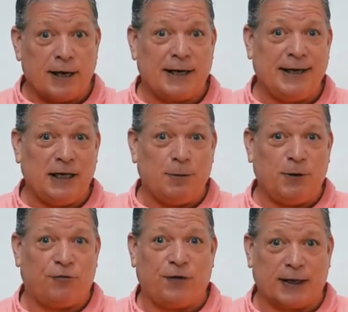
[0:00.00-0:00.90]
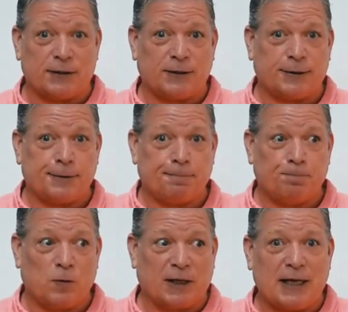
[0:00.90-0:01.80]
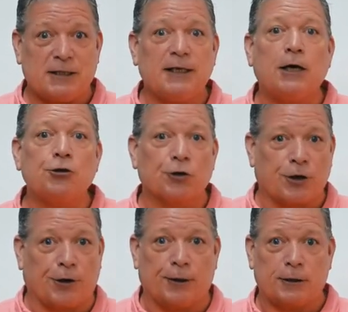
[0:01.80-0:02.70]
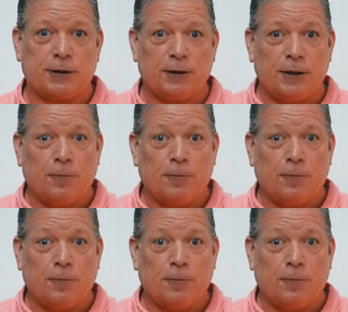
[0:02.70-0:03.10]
and I need to be fixed. Like, that's the undercurrent.